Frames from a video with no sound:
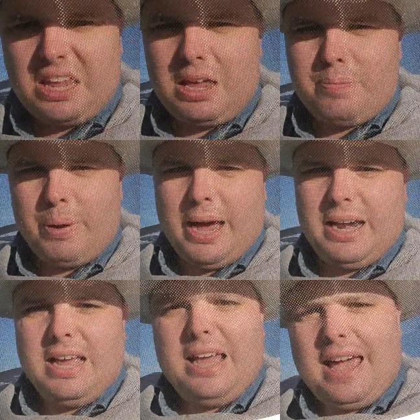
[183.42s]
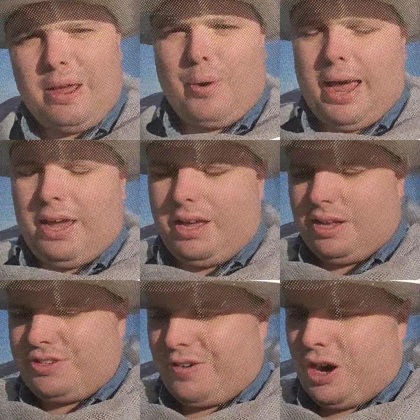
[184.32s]
But anyway,
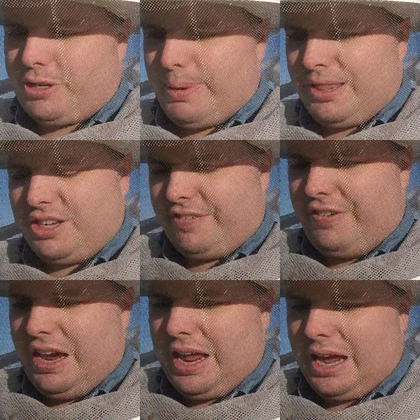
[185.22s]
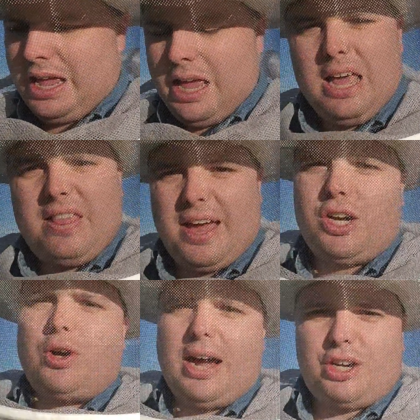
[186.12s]
as far as methods of feeding, that
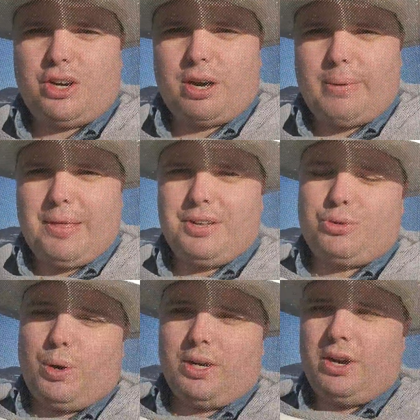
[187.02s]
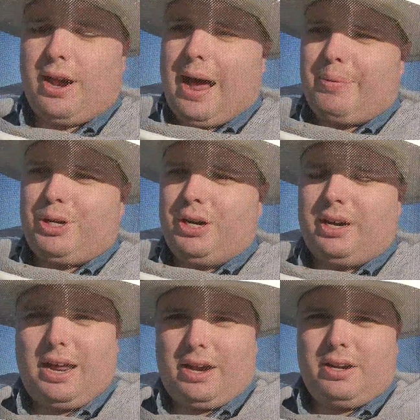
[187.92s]
dry sugar method is one good option.
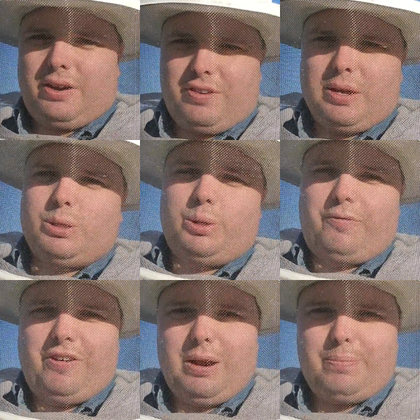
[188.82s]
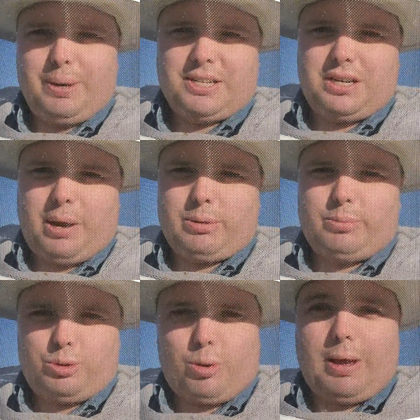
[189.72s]
Again, it gives them some feed, plus it helps
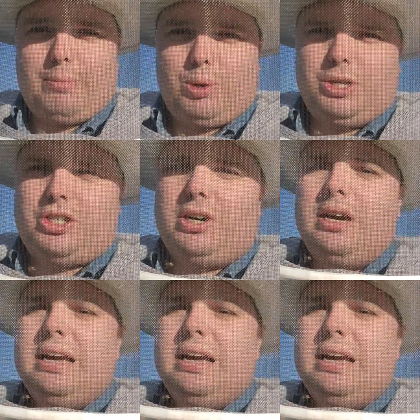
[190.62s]
absorb that moisture.